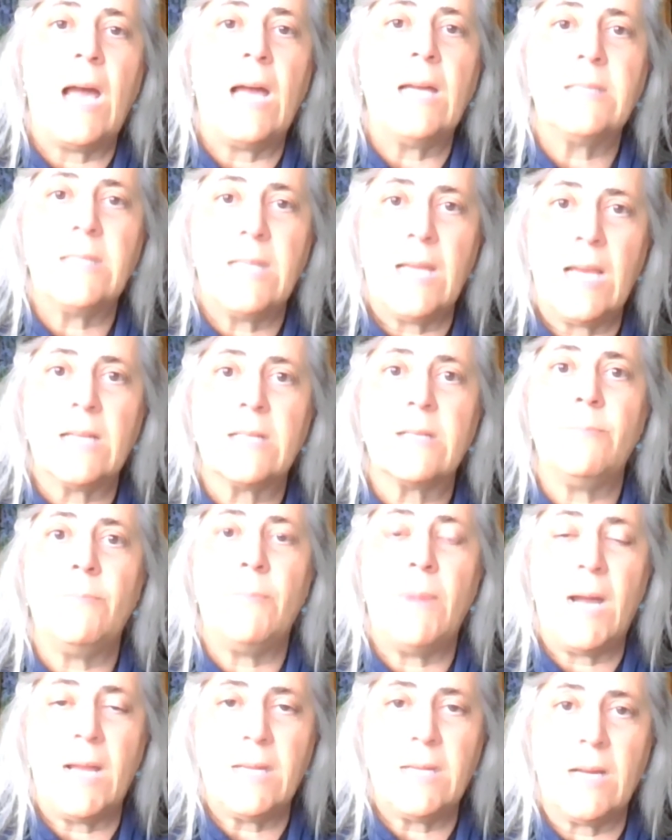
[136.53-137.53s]
Contact
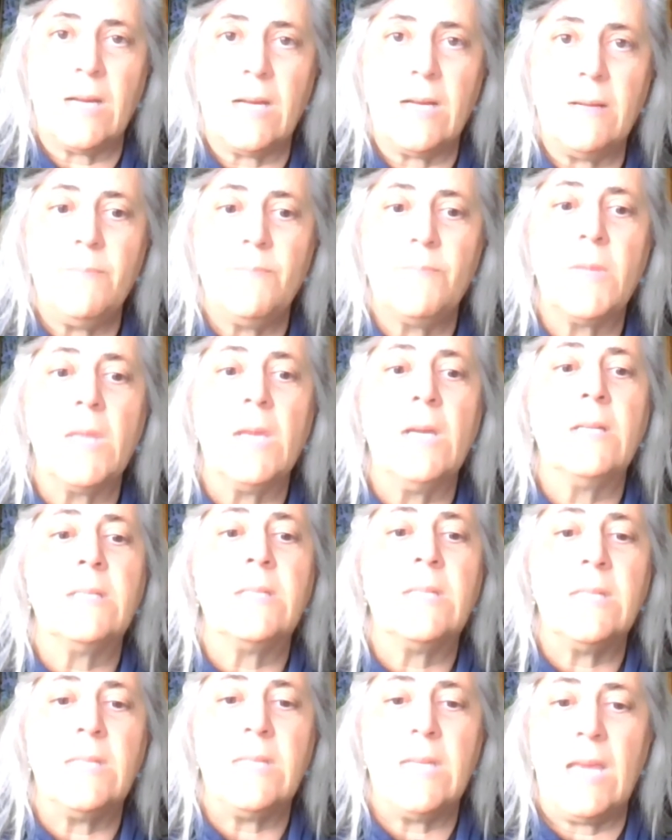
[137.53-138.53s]
MICA
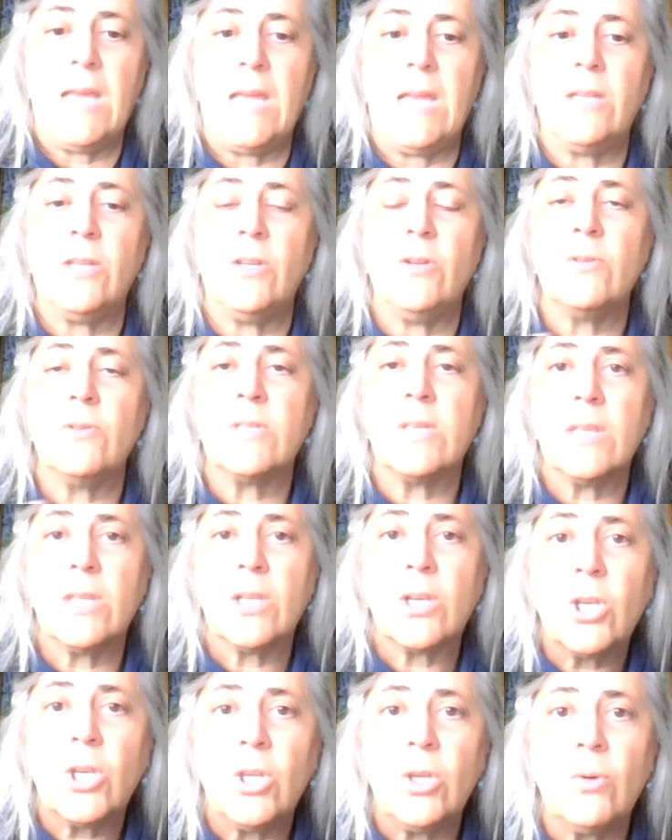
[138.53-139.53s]
today using
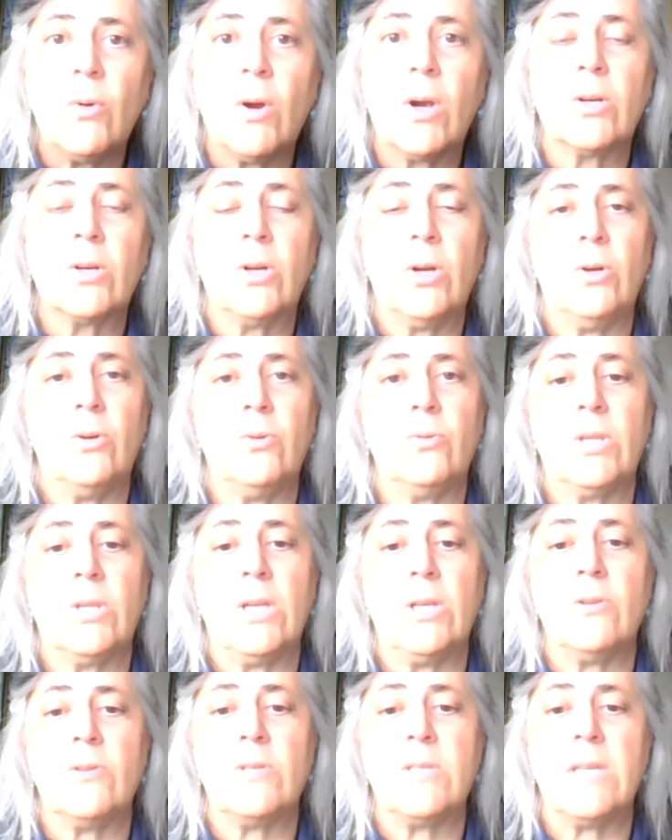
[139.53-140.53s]
the QR code
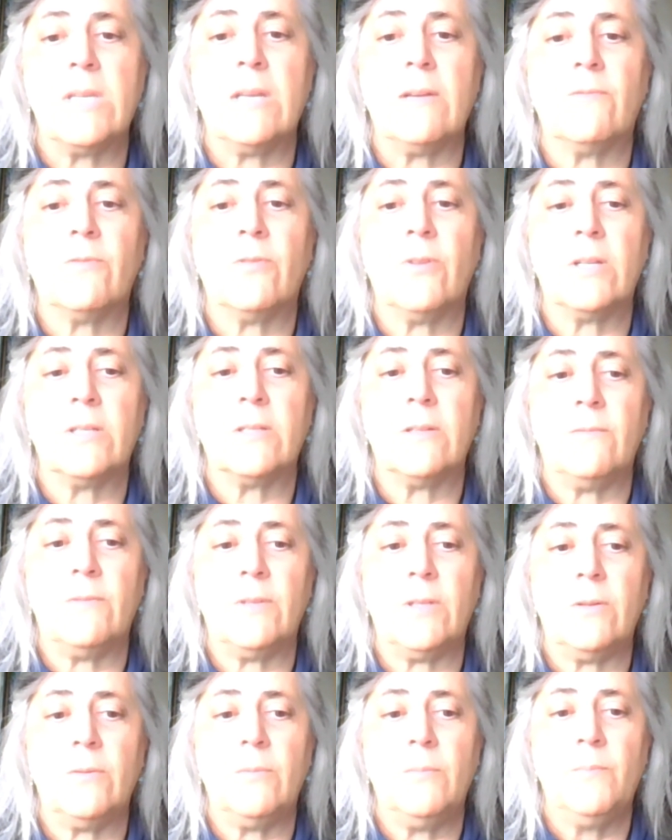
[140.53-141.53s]
that you see in front of
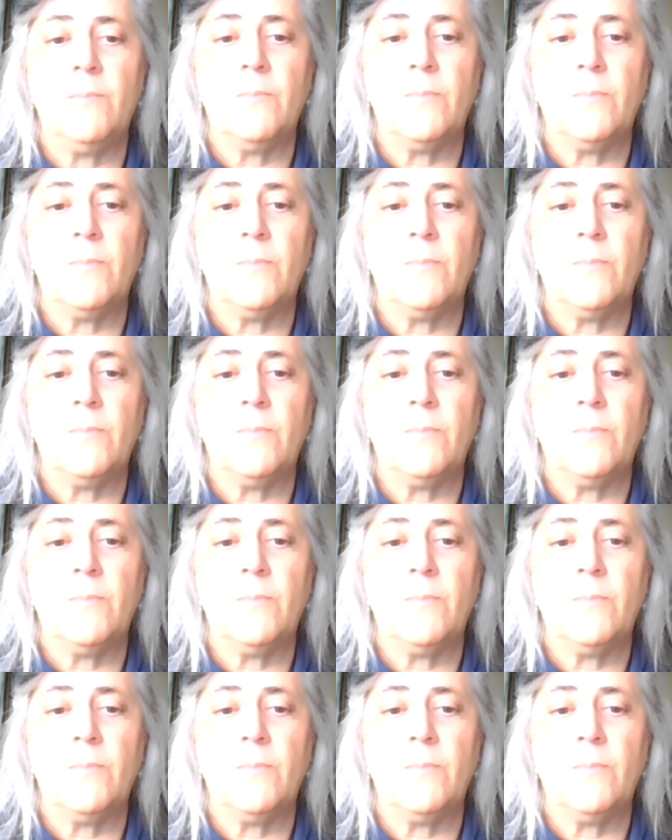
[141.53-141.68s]
you.